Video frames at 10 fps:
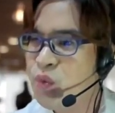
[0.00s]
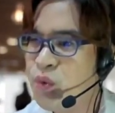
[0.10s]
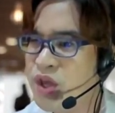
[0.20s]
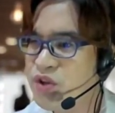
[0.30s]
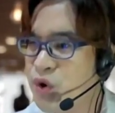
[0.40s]

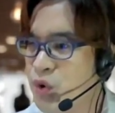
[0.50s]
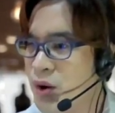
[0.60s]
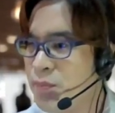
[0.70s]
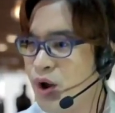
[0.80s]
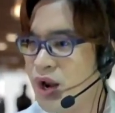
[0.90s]
When you throw
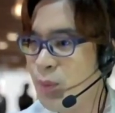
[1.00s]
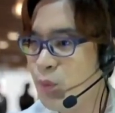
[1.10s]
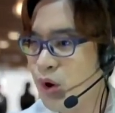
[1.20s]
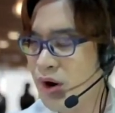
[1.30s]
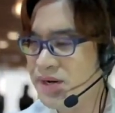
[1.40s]
a ball
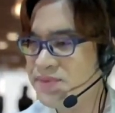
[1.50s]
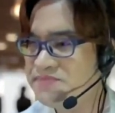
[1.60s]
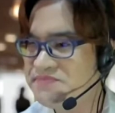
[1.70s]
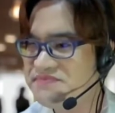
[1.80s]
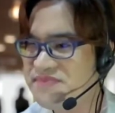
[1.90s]
upward,
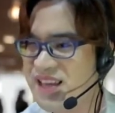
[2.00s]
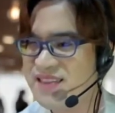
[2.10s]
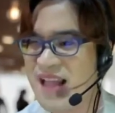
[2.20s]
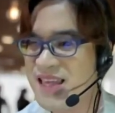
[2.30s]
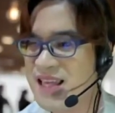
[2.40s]
it
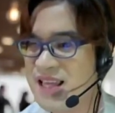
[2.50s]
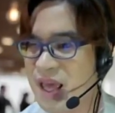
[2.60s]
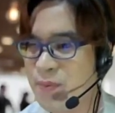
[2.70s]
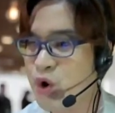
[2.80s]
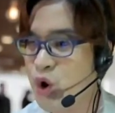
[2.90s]
doesn't
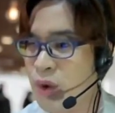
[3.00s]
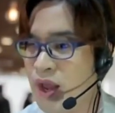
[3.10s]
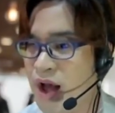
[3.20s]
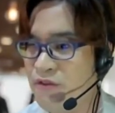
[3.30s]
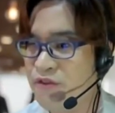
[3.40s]
keep
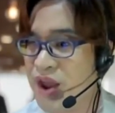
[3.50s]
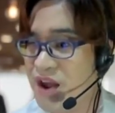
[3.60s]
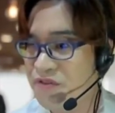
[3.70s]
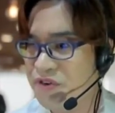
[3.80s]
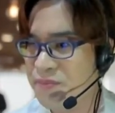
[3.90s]
going up
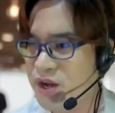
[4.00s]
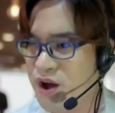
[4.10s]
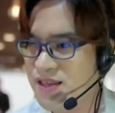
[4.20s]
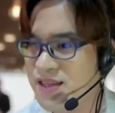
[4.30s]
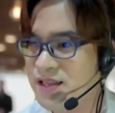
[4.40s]
forever
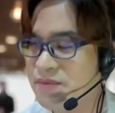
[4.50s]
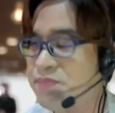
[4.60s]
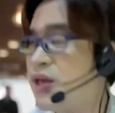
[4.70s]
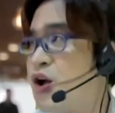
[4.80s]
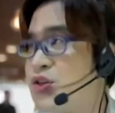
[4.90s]
because
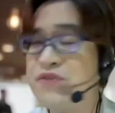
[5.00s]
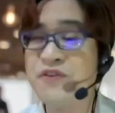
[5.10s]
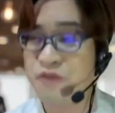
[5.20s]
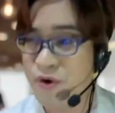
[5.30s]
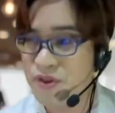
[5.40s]
of the
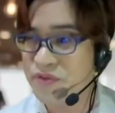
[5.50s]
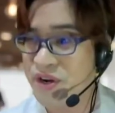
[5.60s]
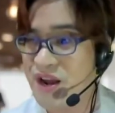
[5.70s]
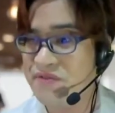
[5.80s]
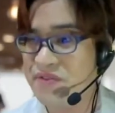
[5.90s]
force of
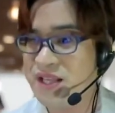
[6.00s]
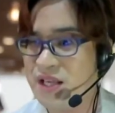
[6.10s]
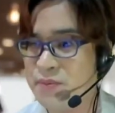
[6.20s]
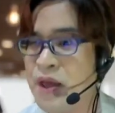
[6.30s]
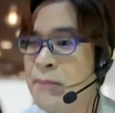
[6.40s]
the
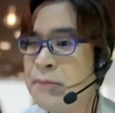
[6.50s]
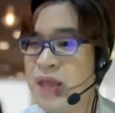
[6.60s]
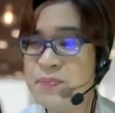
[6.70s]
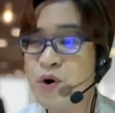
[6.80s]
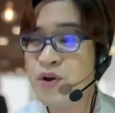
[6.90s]
gravity.
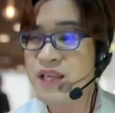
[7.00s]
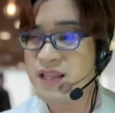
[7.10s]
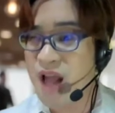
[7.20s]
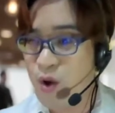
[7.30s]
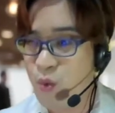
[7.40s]
It pulls
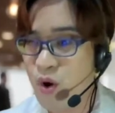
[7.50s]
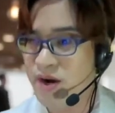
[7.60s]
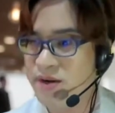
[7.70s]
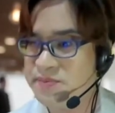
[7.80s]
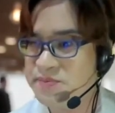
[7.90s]
it
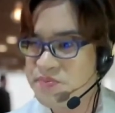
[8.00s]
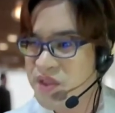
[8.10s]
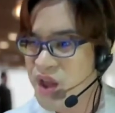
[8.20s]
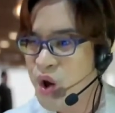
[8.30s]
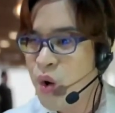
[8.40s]
downward.
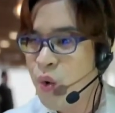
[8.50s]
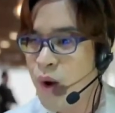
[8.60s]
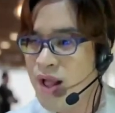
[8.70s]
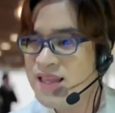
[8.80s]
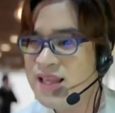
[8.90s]

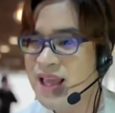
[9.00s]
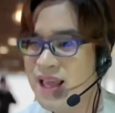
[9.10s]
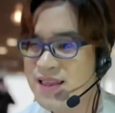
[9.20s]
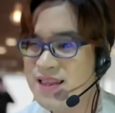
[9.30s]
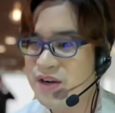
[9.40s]
Once it
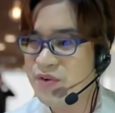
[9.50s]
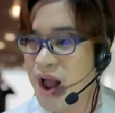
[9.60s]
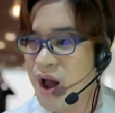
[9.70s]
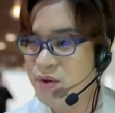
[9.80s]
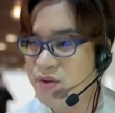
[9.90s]
hits the
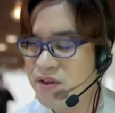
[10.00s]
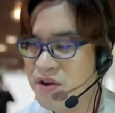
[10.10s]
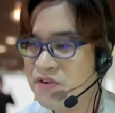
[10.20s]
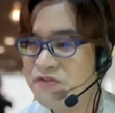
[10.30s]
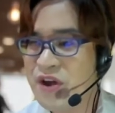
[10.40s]

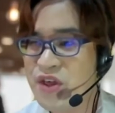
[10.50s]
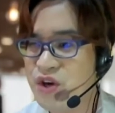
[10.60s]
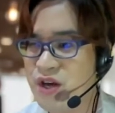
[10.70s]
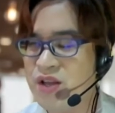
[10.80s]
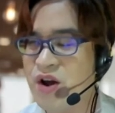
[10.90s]
ground,
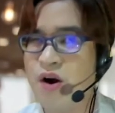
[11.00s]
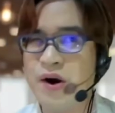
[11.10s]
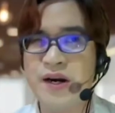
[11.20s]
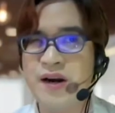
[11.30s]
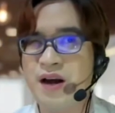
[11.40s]
friction
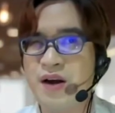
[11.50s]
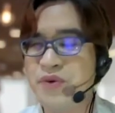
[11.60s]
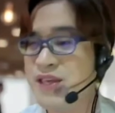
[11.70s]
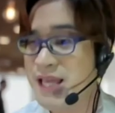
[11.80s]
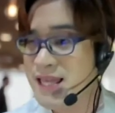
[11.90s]
or
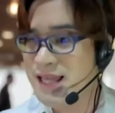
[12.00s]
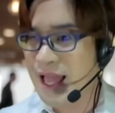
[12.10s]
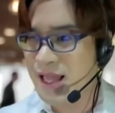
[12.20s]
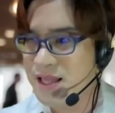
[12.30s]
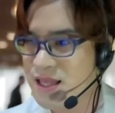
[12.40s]

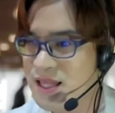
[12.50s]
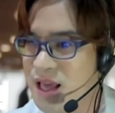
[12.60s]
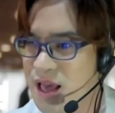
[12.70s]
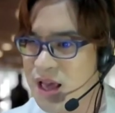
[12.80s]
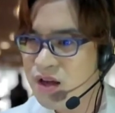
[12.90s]
resistance
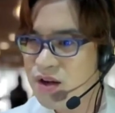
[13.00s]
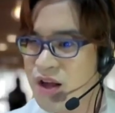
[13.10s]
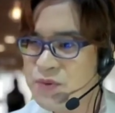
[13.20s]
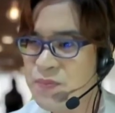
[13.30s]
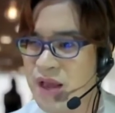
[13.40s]

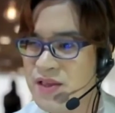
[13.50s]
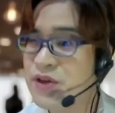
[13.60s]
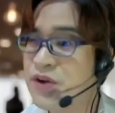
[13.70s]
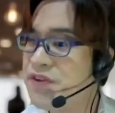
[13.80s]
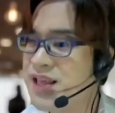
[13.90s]
caused by
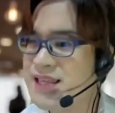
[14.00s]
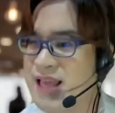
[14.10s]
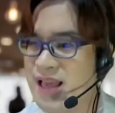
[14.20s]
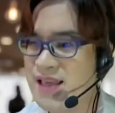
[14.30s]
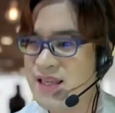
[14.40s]

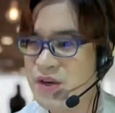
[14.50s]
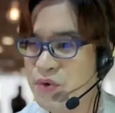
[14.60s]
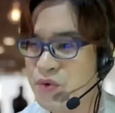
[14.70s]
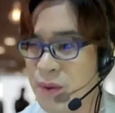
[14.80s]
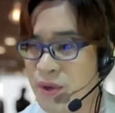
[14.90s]
surfaces
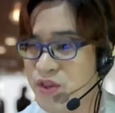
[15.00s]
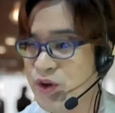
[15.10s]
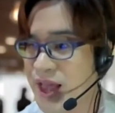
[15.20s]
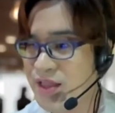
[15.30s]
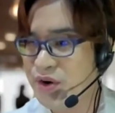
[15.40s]
rubbing
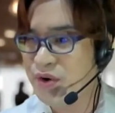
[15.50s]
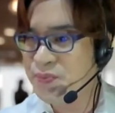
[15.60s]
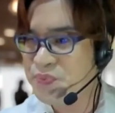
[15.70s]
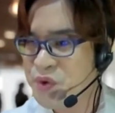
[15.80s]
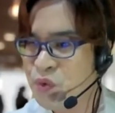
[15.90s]
together
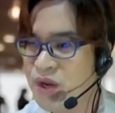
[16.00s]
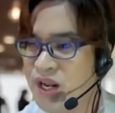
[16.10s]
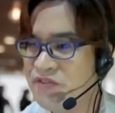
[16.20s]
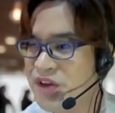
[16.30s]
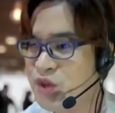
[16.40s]
will
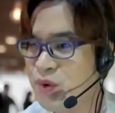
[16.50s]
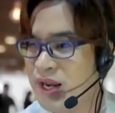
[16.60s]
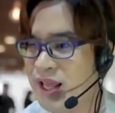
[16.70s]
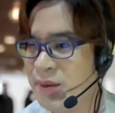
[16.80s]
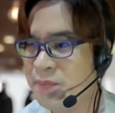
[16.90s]

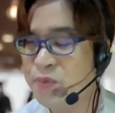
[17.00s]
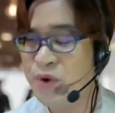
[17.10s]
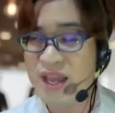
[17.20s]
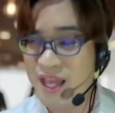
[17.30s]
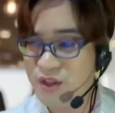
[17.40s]
eventually
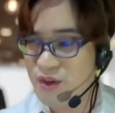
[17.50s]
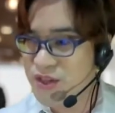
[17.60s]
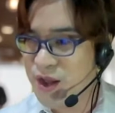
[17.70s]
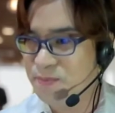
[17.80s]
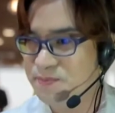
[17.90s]
bring it to
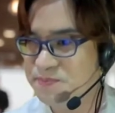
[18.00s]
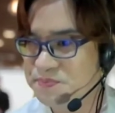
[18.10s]
stop.